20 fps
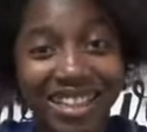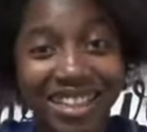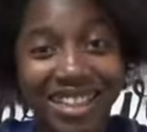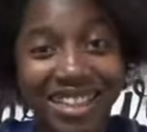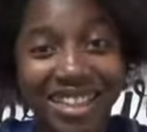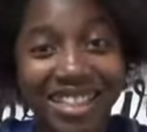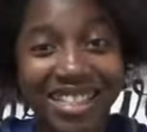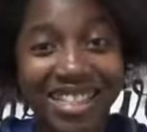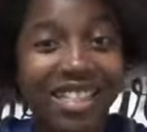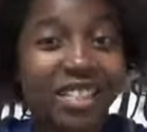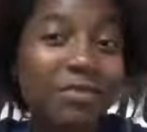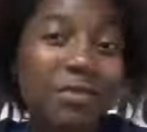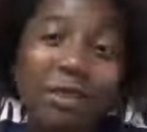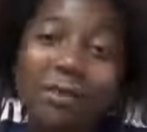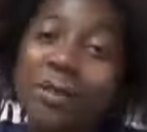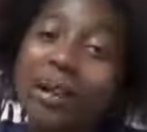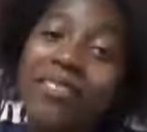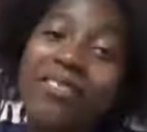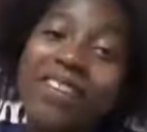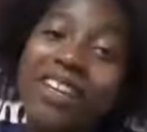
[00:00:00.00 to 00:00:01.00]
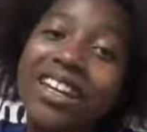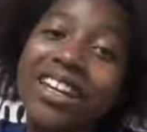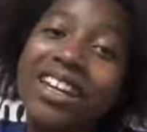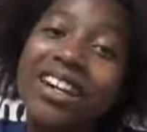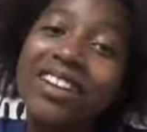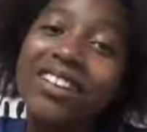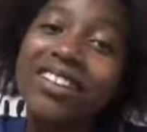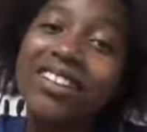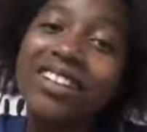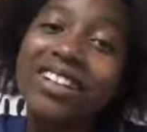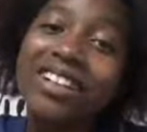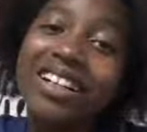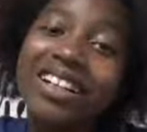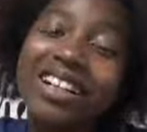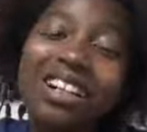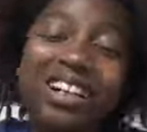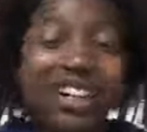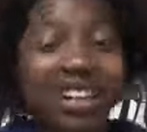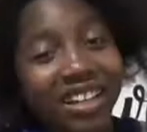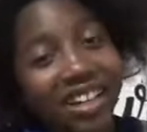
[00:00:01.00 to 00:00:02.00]
this has been my video,
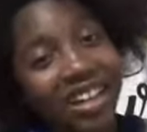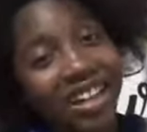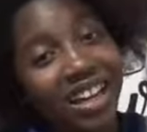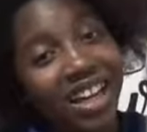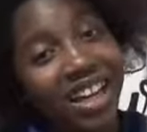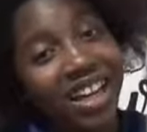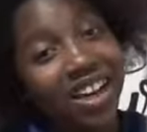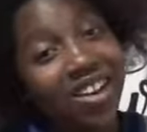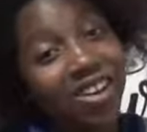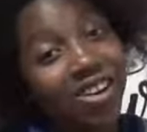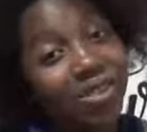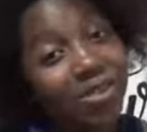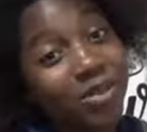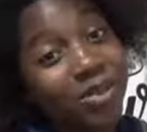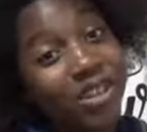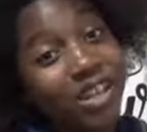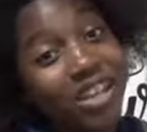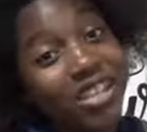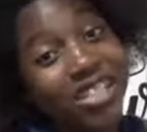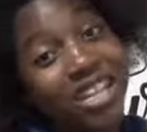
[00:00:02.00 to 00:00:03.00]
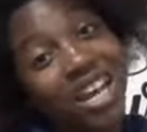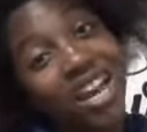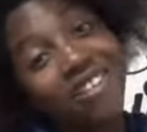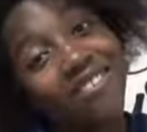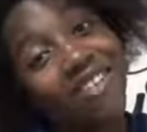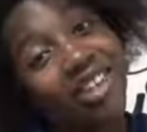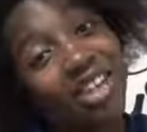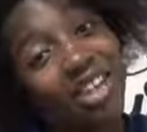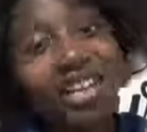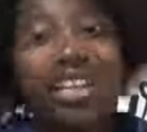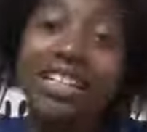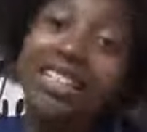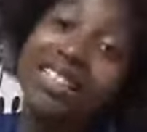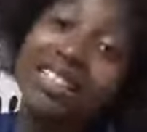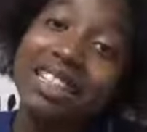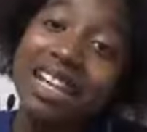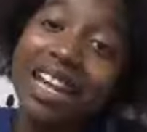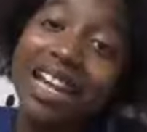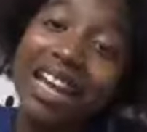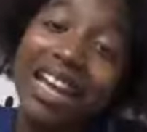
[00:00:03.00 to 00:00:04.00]
and I hope you guys have a good
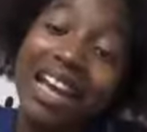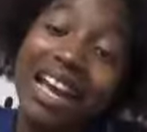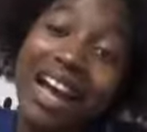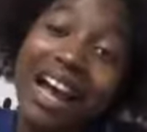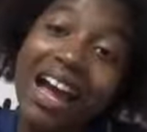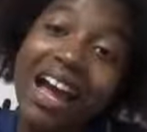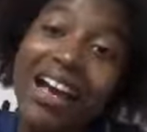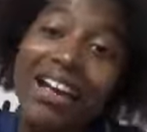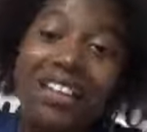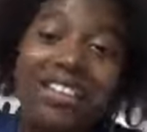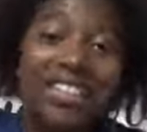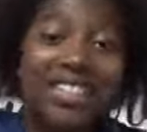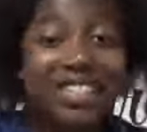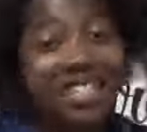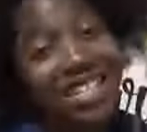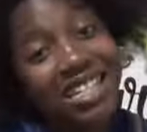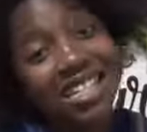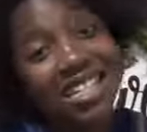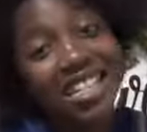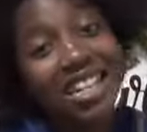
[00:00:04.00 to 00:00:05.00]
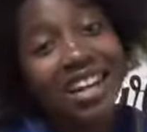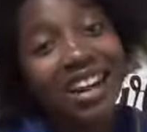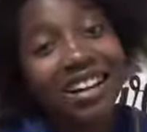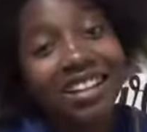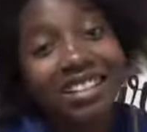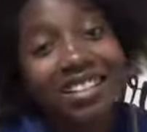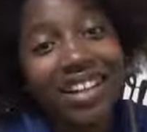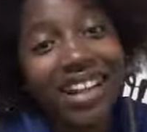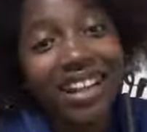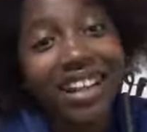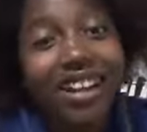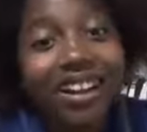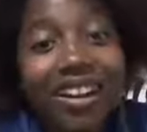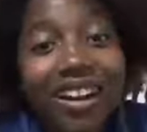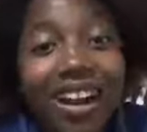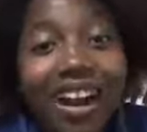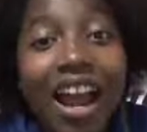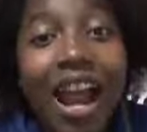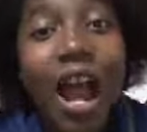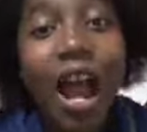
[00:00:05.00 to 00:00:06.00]
day. I'll see y'all later.
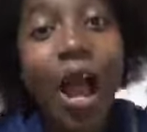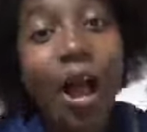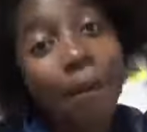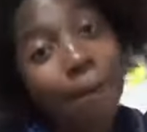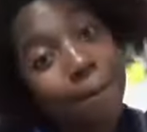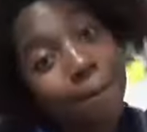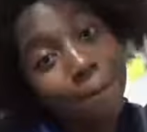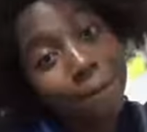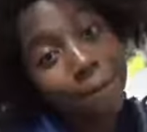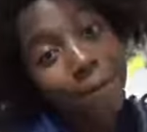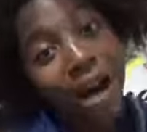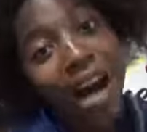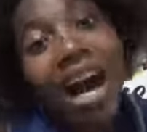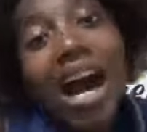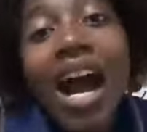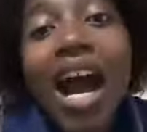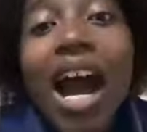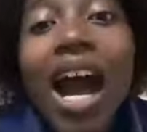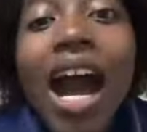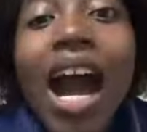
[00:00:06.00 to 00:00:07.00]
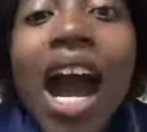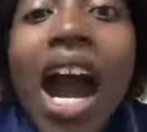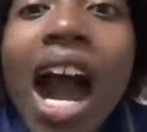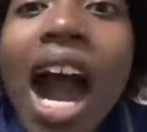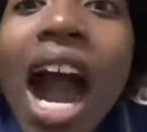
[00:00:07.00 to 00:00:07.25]
Bye!